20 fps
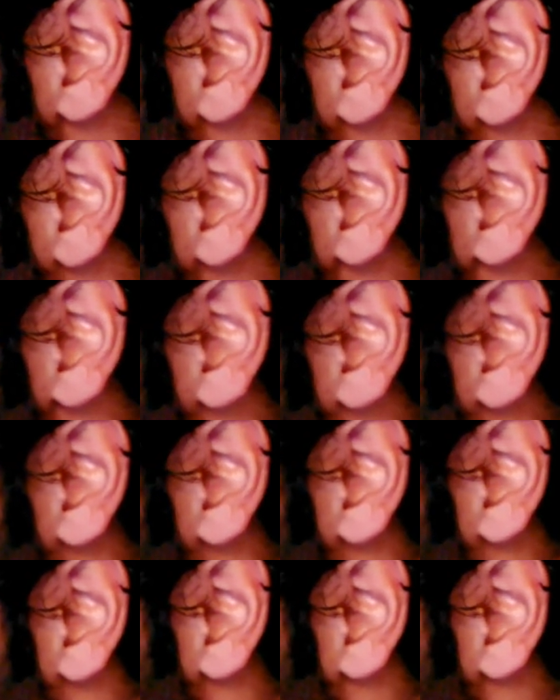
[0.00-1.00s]

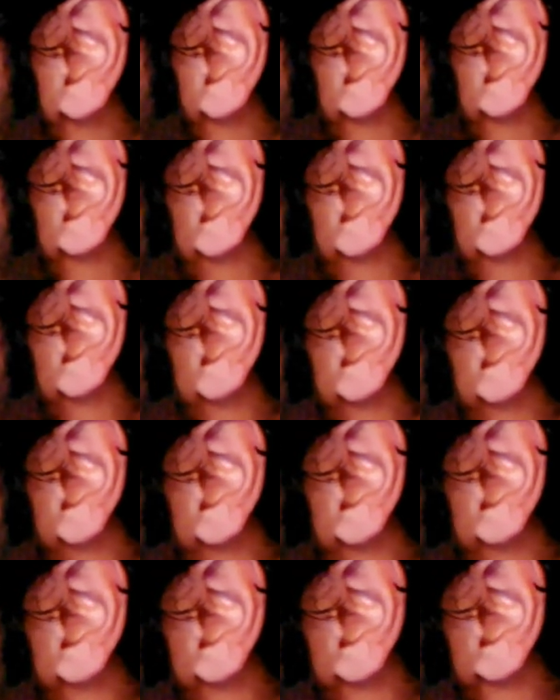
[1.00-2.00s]
Basha, 300
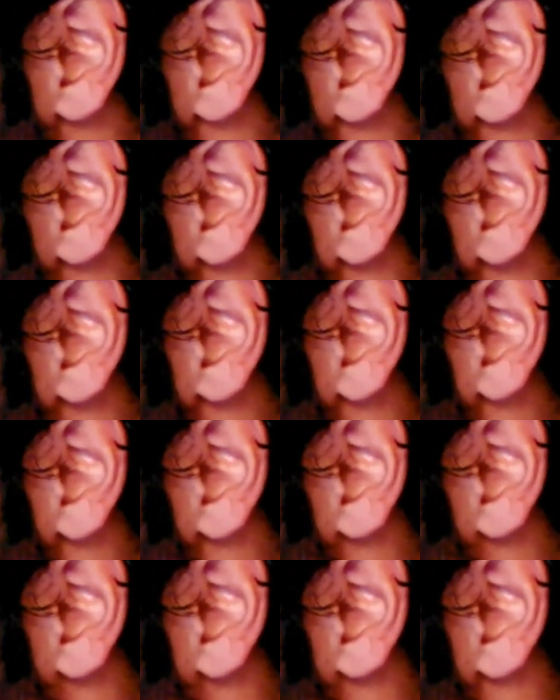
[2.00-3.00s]
kilometers in your
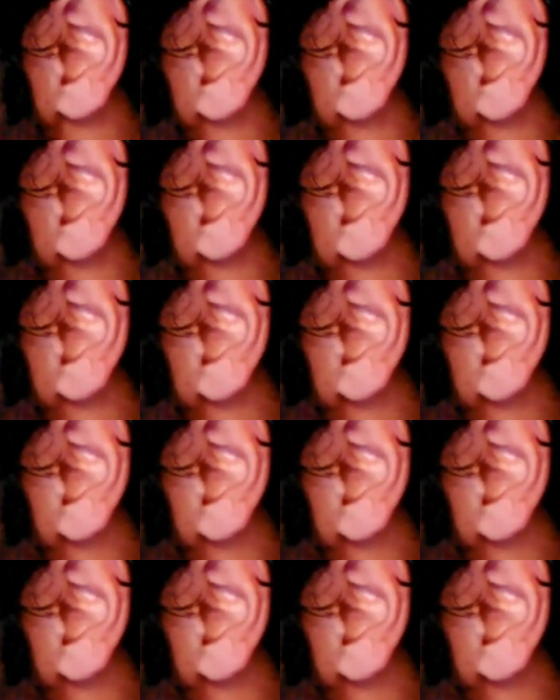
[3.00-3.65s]
shoes. Awesome.